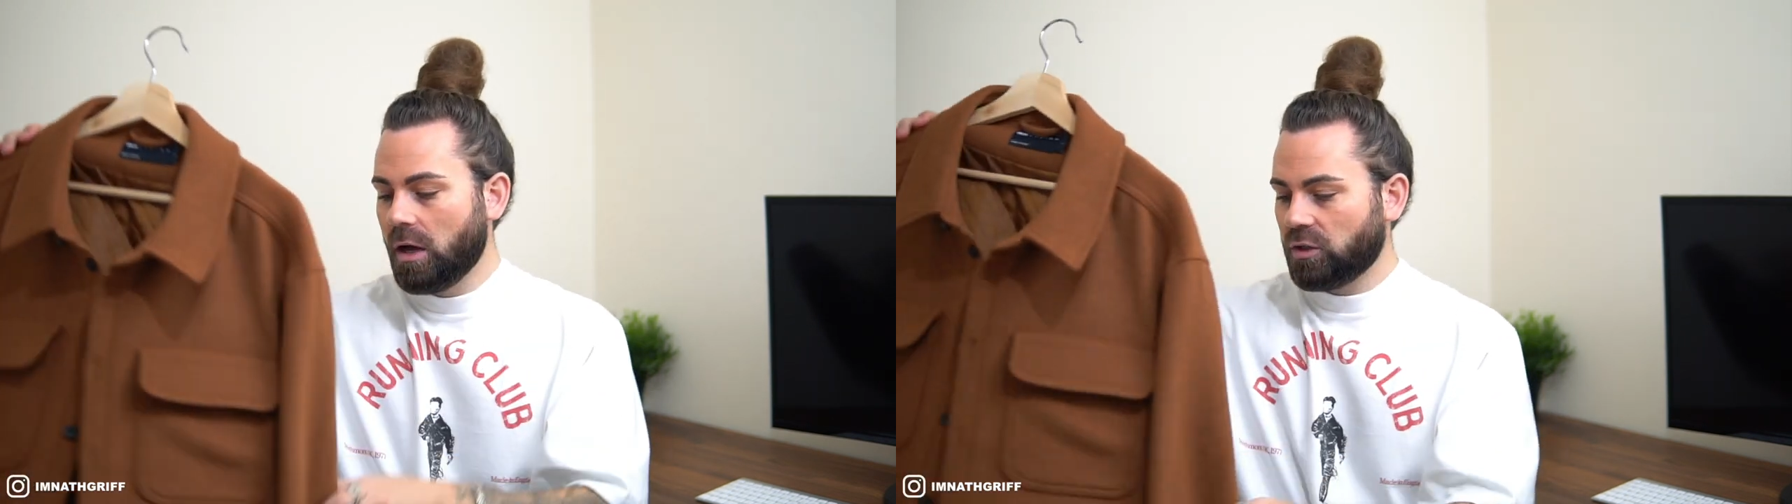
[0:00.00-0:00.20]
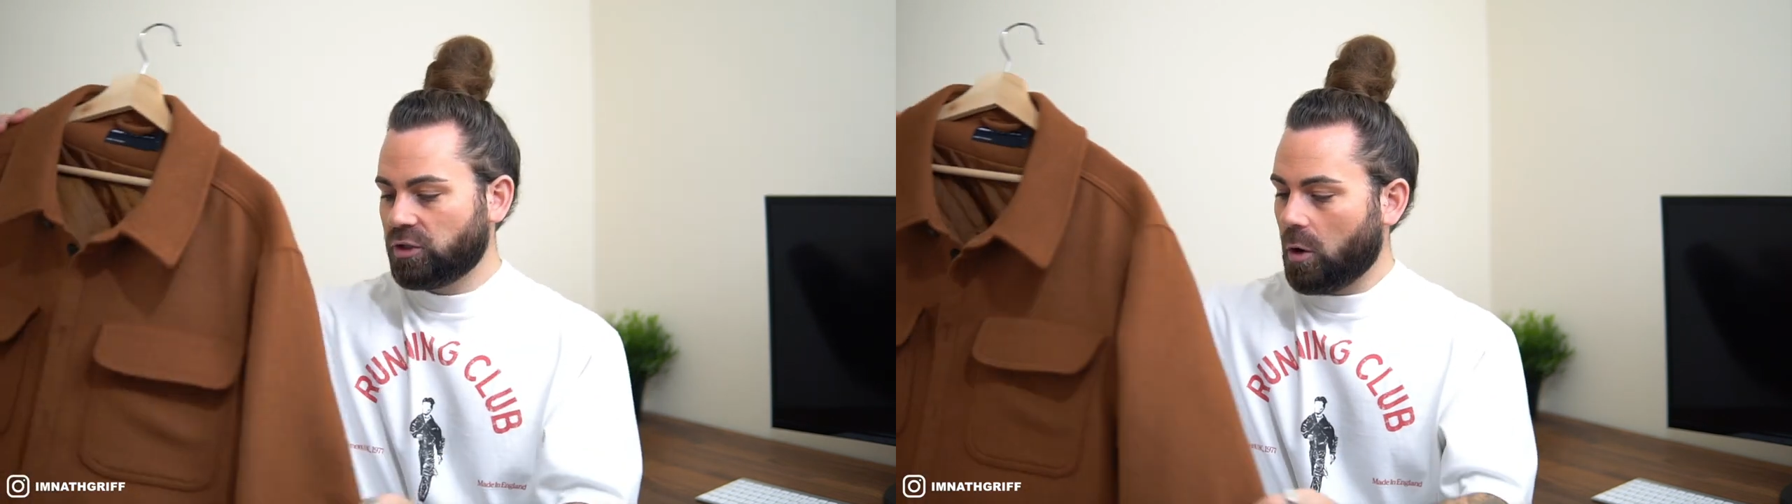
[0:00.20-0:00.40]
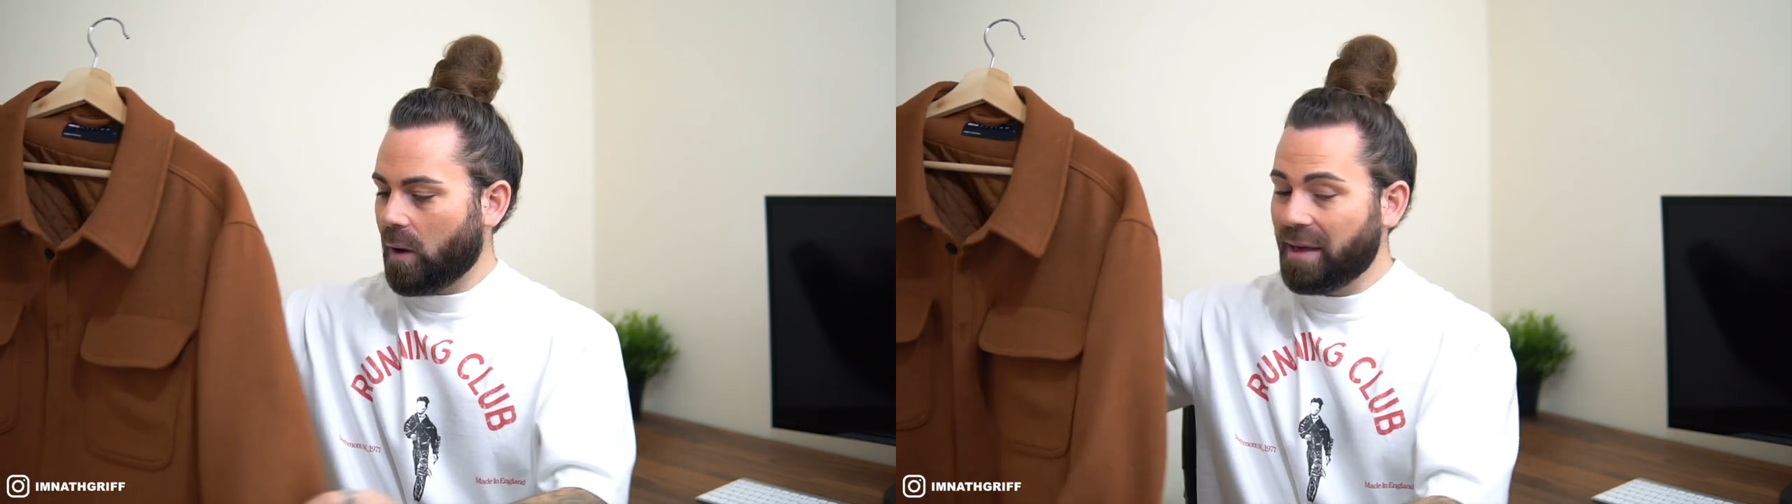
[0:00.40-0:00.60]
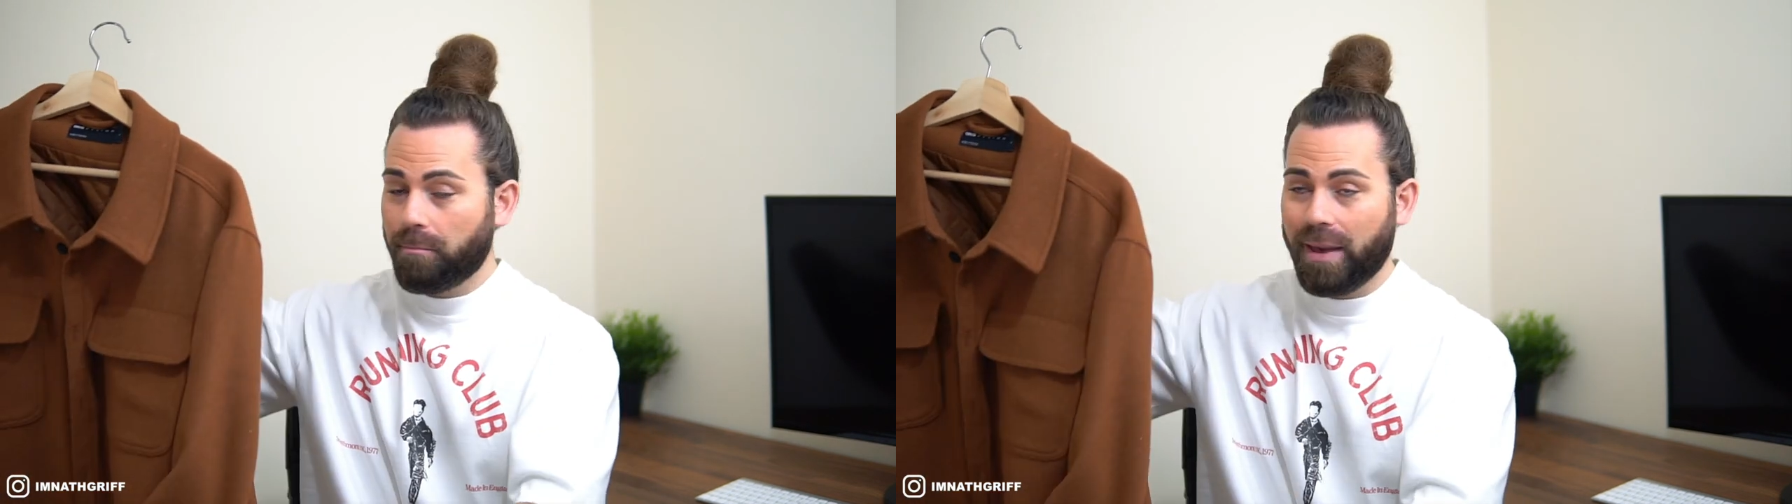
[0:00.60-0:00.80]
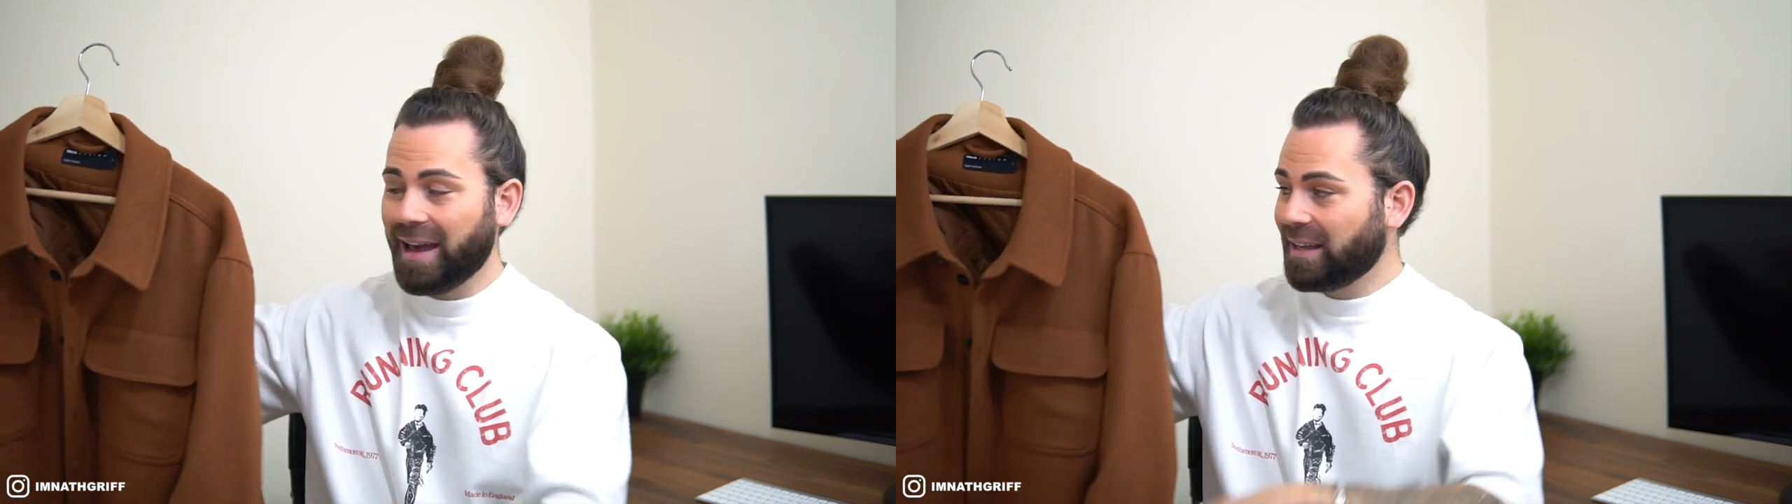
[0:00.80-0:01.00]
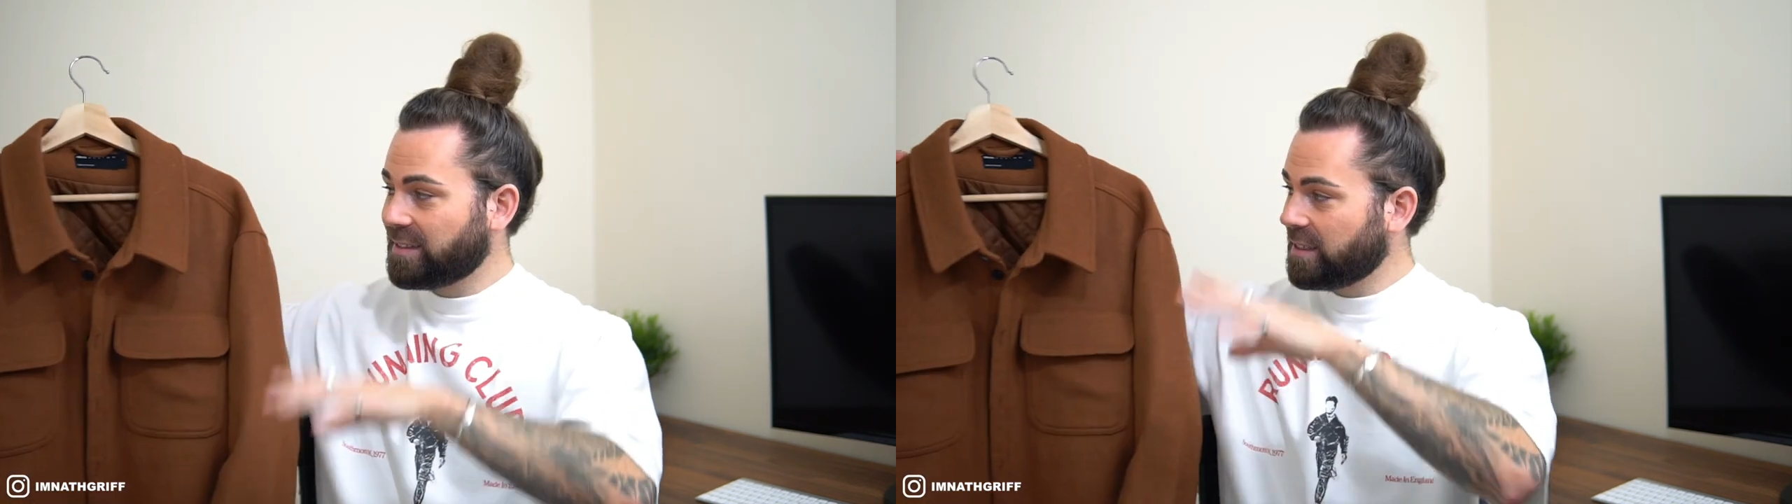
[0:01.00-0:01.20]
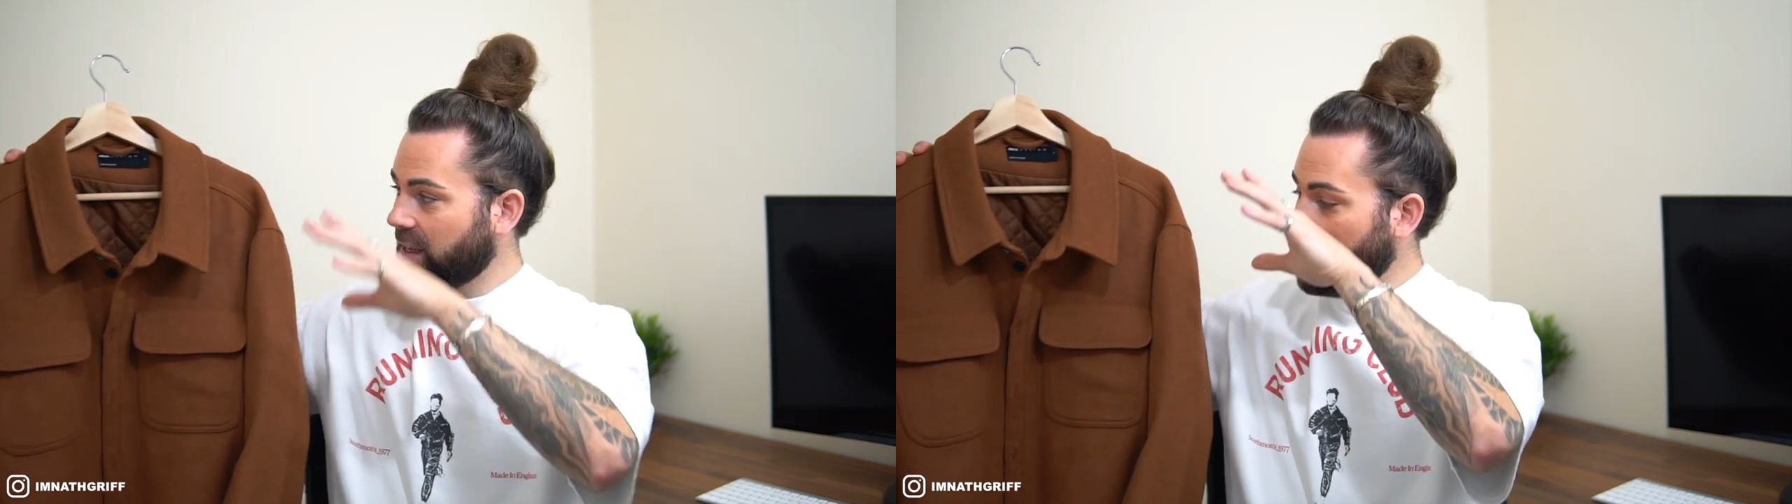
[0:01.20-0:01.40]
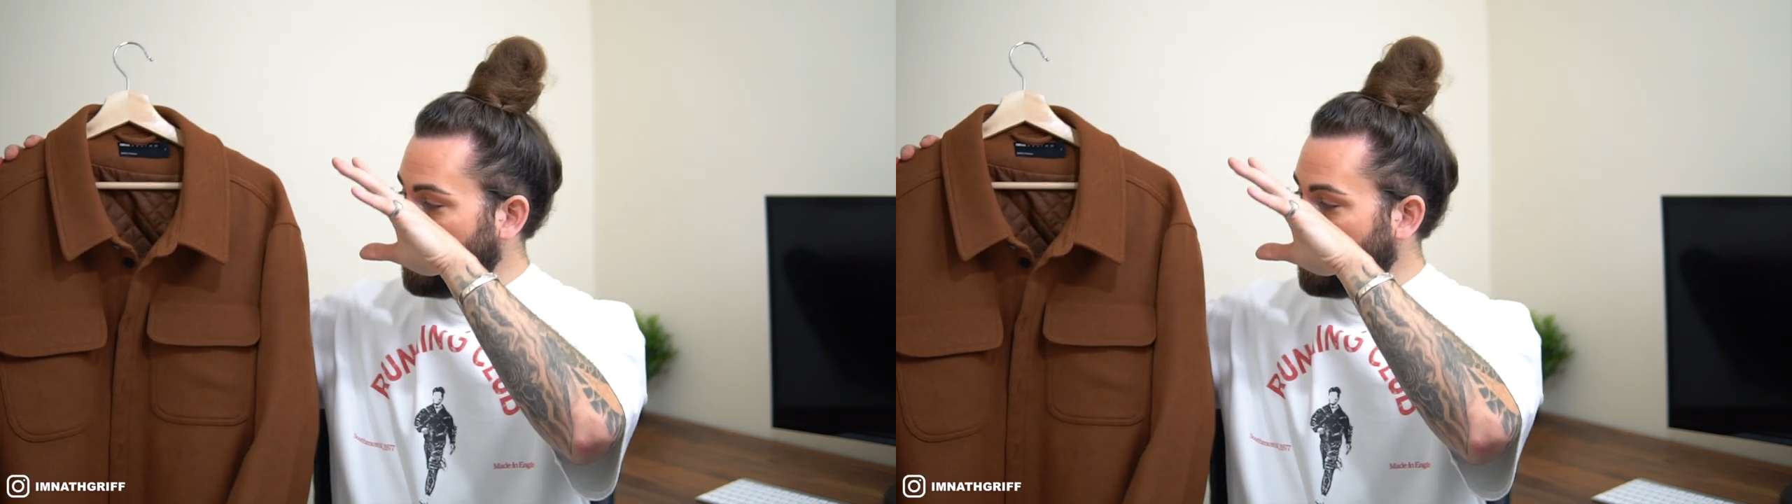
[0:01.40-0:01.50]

So I picked